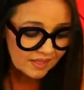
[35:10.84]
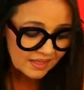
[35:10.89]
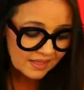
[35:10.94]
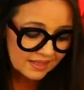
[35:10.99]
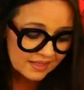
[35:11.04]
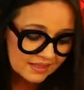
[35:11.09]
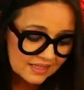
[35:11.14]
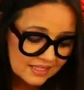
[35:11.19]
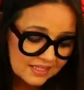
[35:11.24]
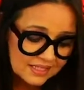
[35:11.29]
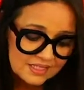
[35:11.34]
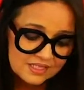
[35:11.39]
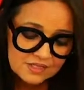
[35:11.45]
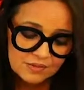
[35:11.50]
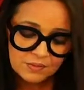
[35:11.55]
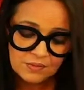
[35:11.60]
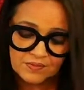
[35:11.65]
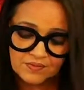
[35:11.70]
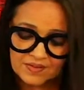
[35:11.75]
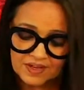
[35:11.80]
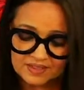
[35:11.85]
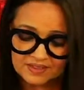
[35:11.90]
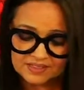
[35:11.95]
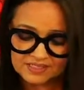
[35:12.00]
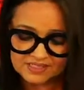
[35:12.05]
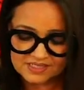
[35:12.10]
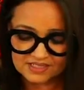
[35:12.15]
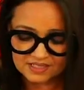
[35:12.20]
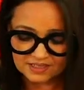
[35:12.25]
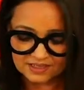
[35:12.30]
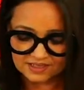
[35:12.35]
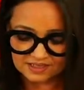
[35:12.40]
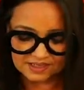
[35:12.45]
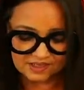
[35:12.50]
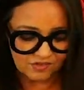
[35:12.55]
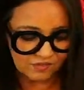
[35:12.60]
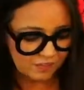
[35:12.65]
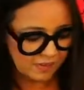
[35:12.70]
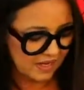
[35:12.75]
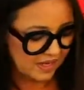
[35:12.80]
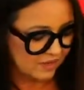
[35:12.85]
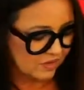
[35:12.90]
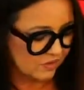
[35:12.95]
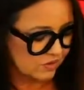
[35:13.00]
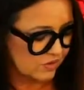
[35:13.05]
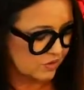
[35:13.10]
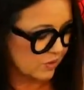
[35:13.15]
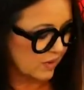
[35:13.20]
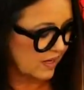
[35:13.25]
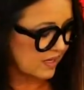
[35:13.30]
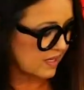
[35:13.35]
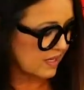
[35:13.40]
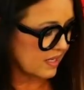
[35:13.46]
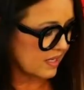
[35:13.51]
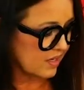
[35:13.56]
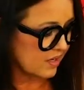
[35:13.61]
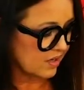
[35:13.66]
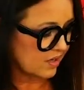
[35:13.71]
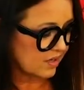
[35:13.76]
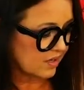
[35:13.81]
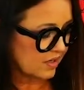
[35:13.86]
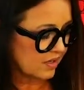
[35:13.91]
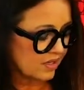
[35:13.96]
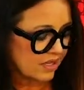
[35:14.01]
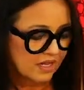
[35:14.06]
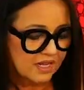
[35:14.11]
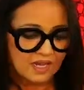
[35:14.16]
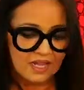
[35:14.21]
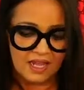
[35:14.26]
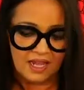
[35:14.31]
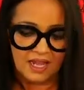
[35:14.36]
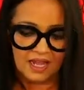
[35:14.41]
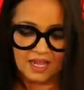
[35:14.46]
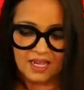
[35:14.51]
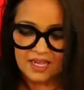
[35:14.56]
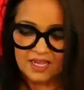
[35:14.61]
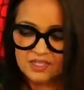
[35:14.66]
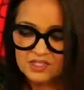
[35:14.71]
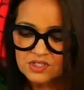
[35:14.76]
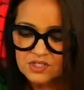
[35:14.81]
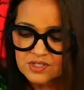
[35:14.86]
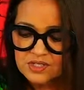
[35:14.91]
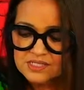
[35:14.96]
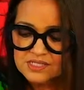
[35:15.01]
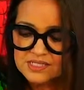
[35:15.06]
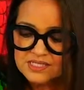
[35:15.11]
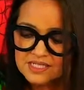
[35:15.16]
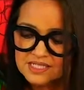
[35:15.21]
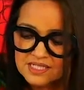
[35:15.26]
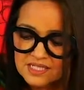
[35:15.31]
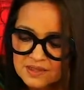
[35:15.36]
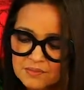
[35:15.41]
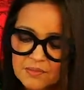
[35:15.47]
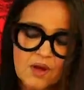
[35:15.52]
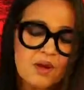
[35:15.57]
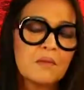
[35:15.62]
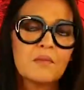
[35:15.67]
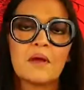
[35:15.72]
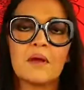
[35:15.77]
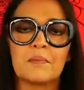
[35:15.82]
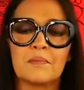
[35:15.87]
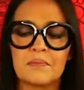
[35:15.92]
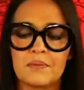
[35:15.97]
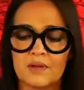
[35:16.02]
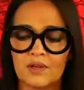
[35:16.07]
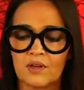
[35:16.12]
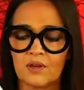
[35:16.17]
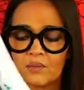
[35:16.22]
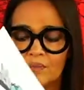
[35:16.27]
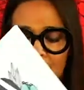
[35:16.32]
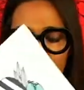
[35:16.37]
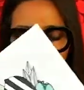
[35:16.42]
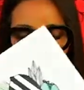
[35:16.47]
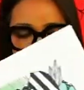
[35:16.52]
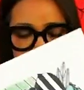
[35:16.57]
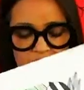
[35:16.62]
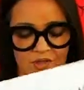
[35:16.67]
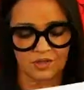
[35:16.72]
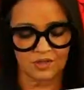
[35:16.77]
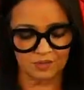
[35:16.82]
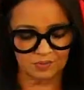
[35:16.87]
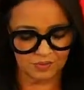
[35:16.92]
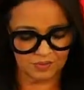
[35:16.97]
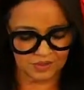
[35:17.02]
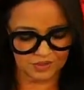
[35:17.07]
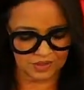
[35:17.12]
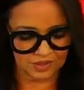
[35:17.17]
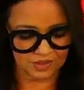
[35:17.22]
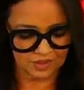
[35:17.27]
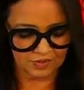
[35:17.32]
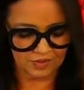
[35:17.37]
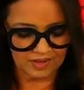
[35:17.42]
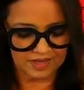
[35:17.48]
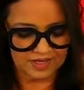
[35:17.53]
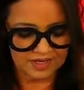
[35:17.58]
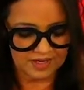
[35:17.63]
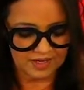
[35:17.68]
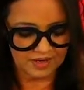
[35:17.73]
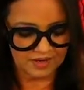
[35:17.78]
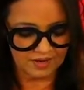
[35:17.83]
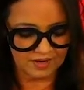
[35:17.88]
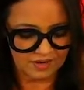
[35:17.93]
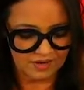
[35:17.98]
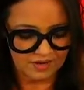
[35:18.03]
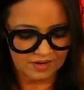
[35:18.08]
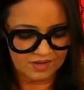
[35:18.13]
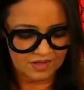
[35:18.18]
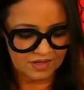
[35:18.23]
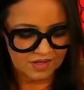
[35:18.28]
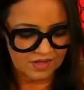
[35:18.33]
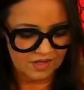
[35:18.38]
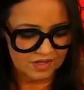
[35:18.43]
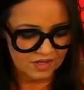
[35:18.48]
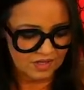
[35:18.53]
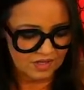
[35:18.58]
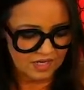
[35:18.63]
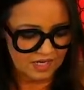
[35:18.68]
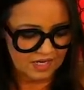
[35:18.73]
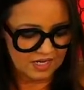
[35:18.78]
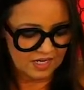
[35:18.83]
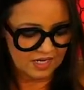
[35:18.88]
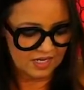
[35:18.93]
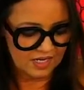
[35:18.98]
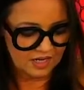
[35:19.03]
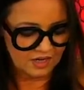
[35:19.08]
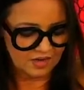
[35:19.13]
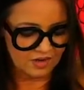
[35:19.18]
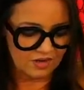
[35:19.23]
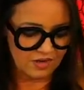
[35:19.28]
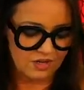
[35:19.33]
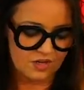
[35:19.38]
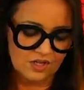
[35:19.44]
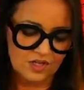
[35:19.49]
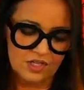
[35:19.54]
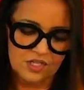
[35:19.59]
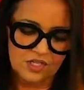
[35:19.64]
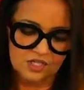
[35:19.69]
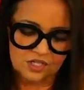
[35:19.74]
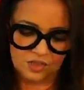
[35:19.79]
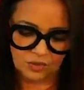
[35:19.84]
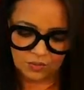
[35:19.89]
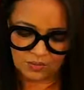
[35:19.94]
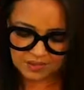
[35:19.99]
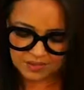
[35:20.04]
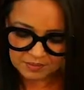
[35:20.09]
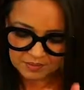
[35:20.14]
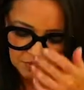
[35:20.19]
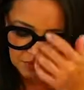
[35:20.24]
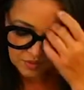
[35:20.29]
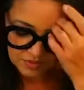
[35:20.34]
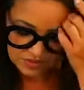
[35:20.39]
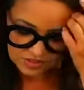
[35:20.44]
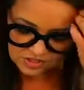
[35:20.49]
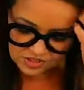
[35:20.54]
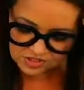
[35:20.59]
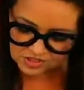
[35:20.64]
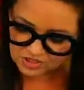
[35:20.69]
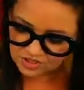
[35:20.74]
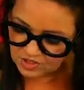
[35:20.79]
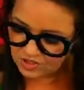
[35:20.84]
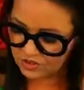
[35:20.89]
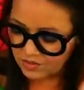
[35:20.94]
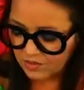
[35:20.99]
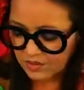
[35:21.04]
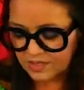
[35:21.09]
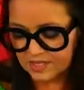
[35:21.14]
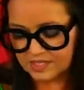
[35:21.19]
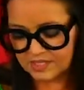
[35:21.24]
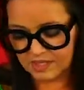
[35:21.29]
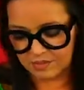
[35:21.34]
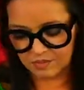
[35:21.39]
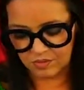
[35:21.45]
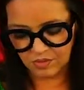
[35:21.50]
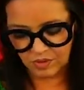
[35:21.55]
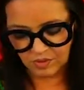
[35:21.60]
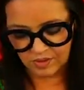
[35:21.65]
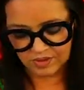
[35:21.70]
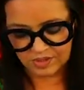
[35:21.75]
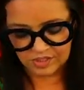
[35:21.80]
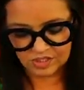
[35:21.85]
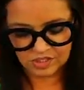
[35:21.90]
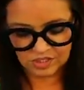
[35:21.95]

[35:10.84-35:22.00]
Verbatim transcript: and these, we've got these little leaf patterns right here. And you can see them on my bigger picture pretty good right here and here. So what I'm going to do is I'm going